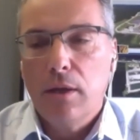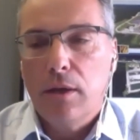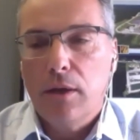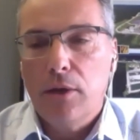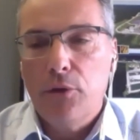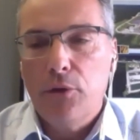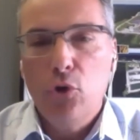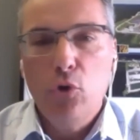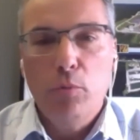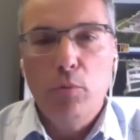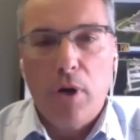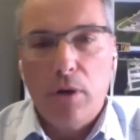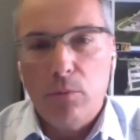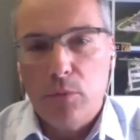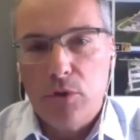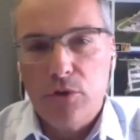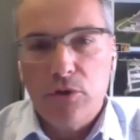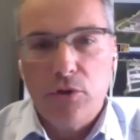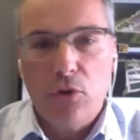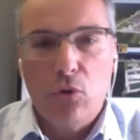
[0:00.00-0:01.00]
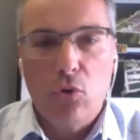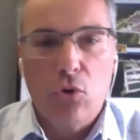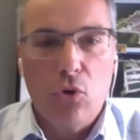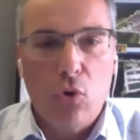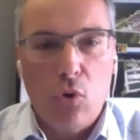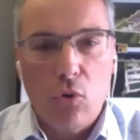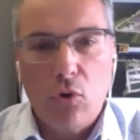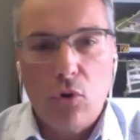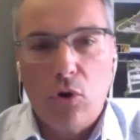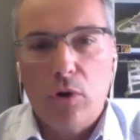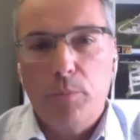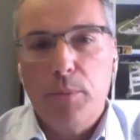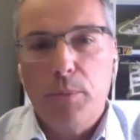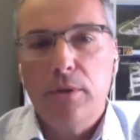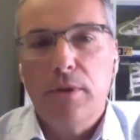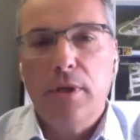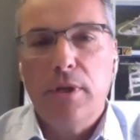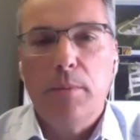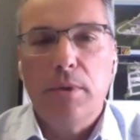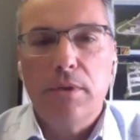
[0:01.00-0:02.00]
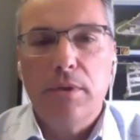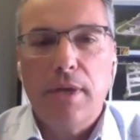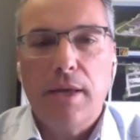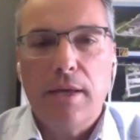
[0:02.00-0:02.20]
Newmont, which is the old gold corp, and Timmins